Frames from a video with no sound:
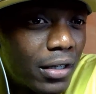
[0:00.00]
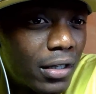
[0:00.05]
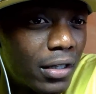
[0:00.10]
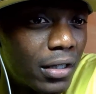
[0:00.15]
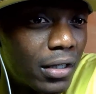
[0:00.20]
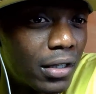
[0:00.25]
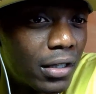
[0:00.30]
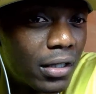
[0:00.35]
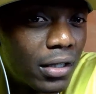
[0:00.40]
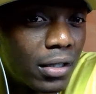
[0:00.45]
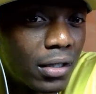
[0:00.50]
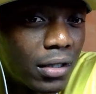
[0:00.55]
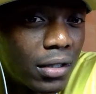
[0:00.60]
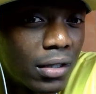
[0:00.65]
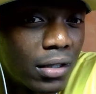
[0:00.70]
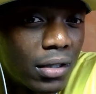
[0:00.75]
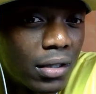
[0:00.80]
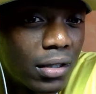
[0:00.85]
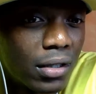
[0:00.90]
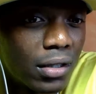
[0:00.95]

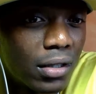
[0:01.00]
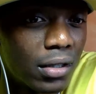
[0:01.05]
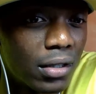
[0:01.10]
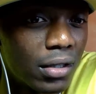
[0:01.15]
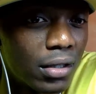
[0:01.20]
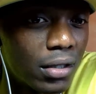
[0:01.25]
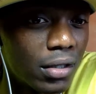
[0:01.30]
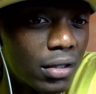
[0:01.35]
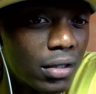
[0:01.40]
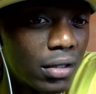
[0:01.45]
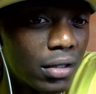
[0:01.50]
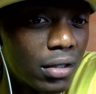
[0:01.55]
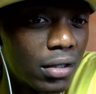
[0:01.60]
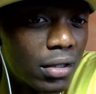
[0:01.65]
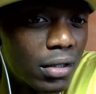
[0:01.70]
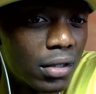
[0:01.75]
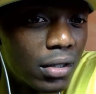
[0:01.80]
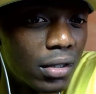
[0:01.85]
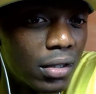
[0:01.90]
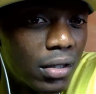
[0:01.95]

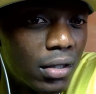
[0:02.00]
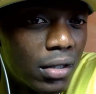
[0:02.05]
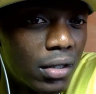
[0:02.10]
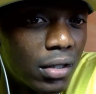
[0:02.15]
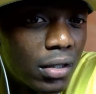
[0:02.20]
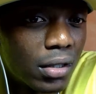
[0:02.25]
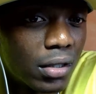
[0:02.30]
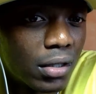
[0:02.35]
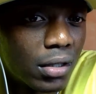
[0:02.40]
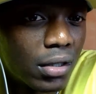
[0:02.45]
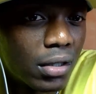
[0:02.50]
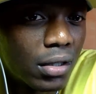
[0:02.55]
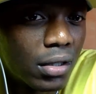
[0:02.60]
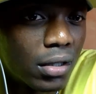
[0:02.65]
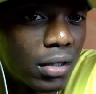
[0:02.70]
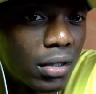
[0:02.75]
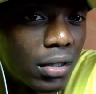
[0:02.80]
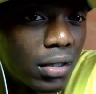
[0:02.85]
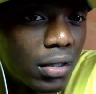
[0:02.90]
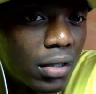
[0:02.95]

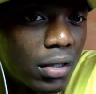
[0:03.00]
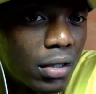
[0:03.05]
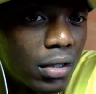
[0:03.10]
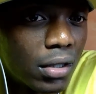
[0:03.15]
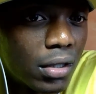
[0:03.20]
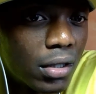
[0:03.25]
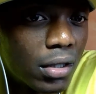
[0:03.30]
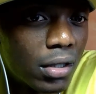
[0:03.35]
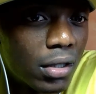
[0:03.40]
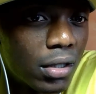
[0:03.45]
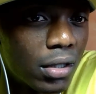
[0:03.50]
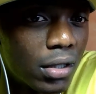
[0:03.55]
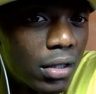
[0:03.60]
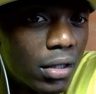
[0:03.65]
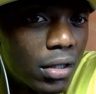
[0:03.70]
Nobody speaks.